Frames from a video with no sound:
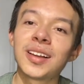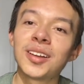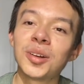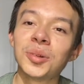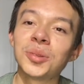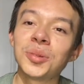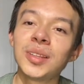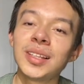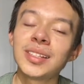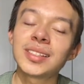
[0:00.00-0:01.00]
go through
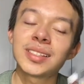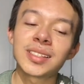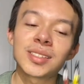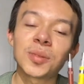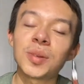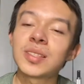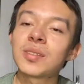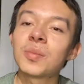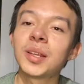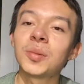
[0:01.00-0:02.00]
these, it's just a waste
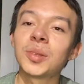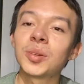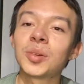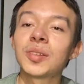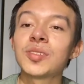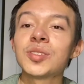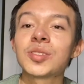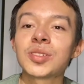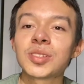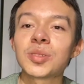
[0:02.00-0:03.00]
of money when you could have used
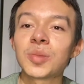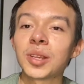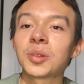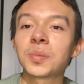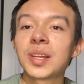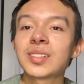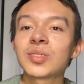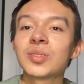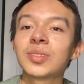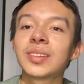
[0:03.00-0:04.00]
just a regular
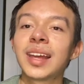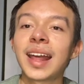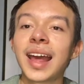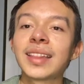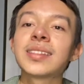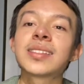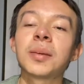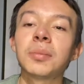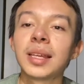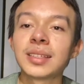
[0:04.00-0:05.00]
pencil that had the
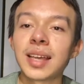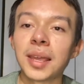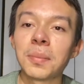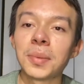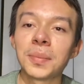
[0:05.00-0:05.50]
same lead type.